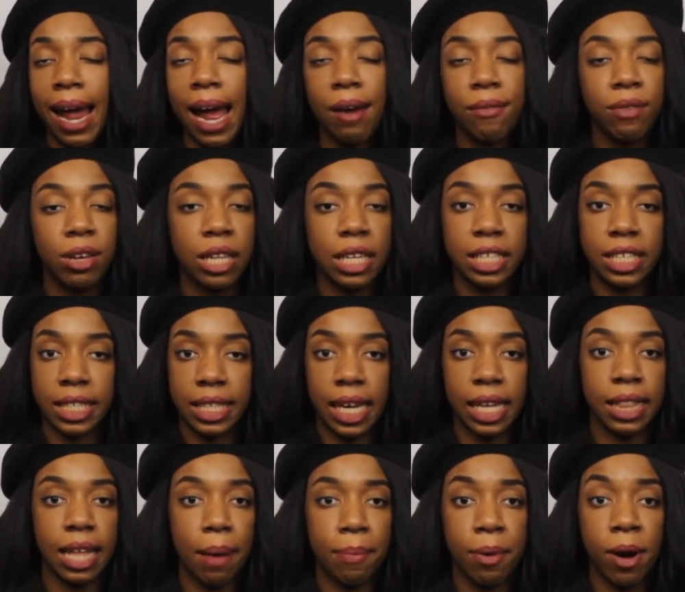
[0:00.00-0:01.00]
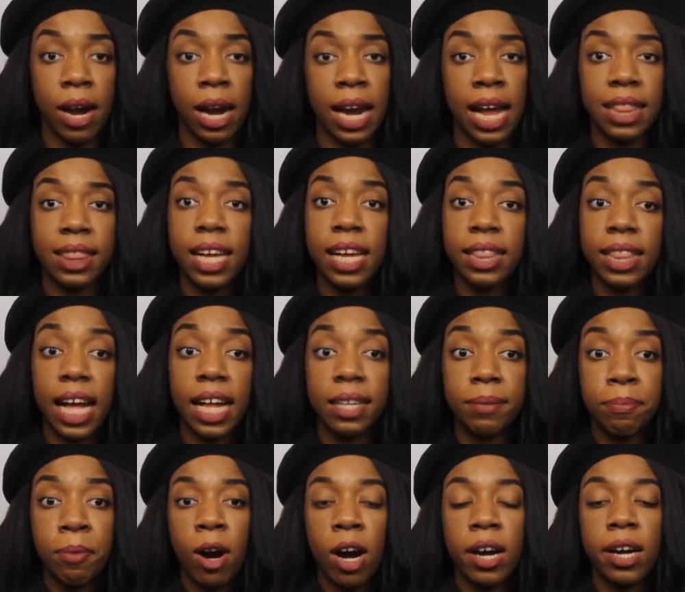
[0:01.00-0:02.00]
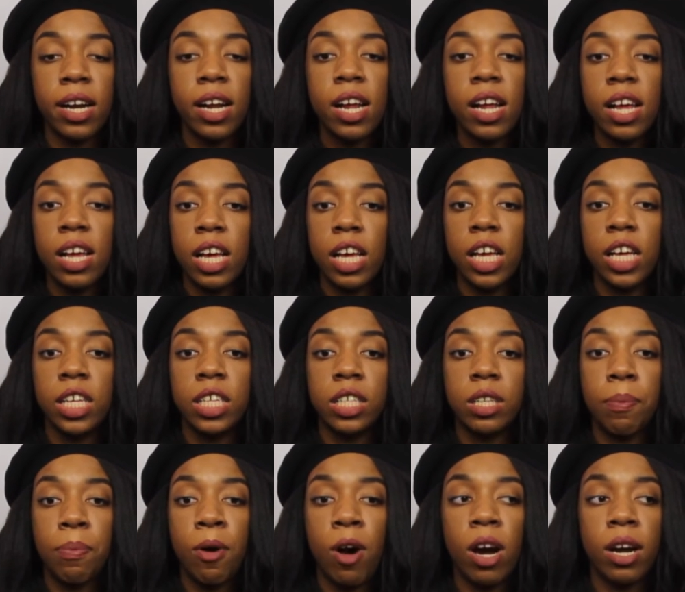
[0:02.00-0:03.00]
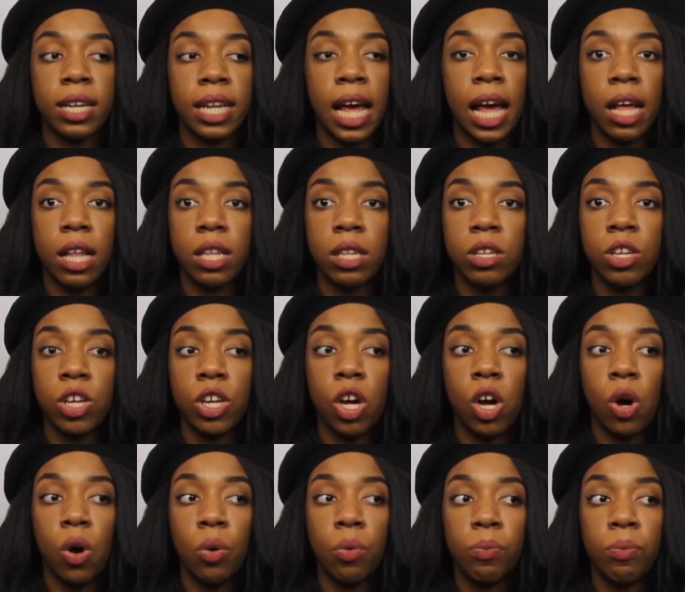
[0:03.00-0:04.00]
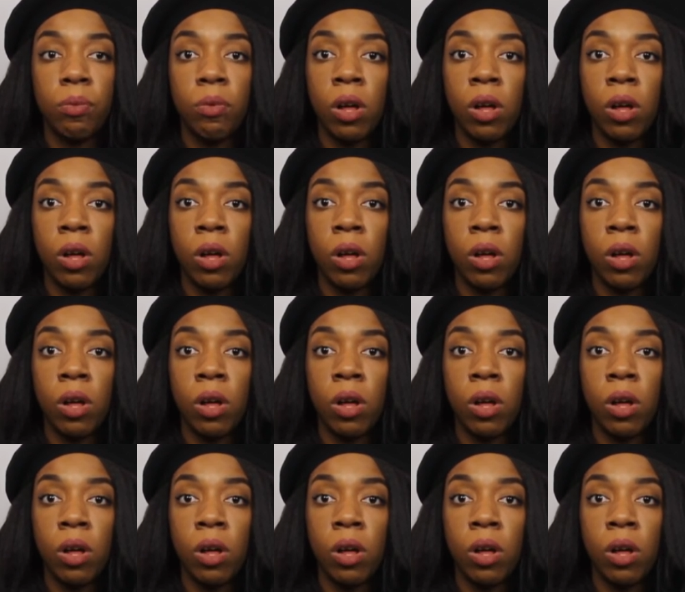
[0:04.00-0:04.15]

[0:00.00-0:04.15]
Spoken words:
I really just hate that part. And I think that part is the part that, you know,